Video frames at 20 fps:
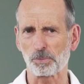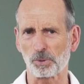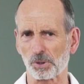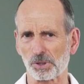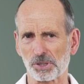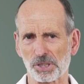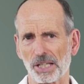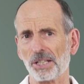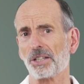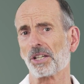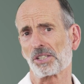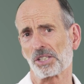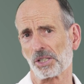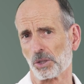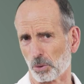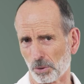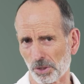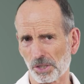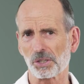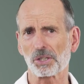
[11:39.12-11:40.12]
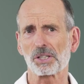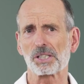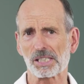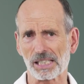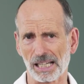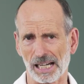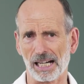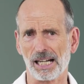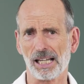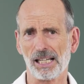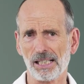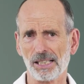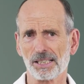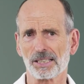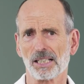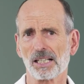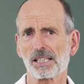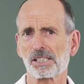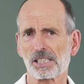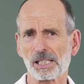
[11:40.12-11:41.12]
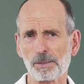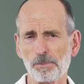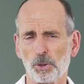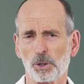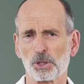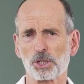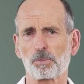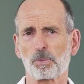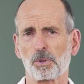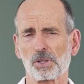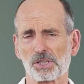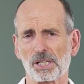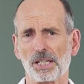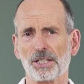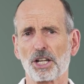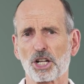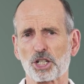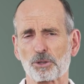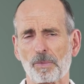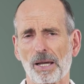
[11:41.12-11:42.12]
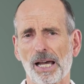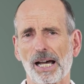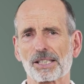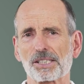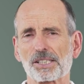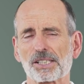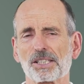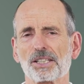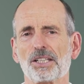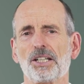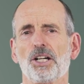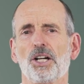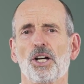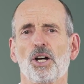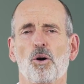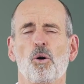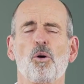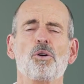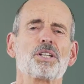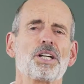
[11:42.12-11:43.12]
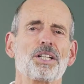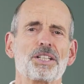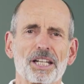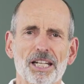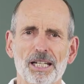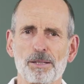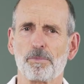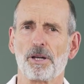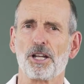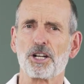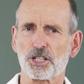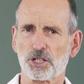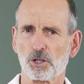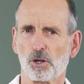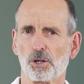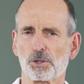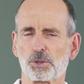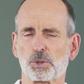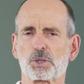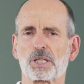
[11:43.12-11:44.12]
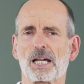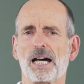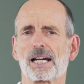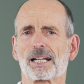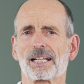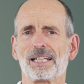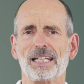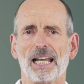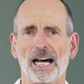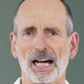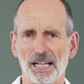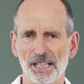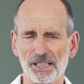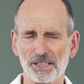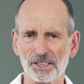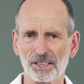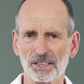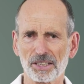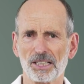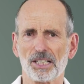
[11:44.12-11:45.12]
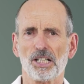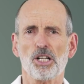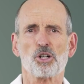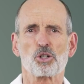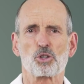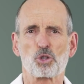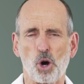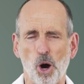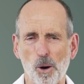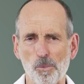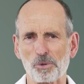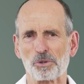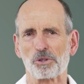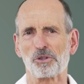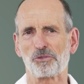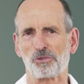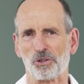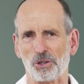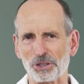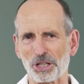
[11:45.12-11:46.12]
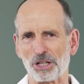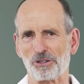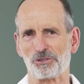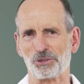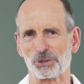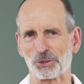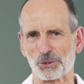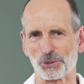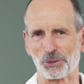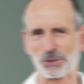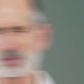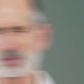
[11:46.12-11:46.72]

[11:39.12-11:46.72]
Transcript: are our numbers, is caused by these shortened muscles as a result of all these joint angles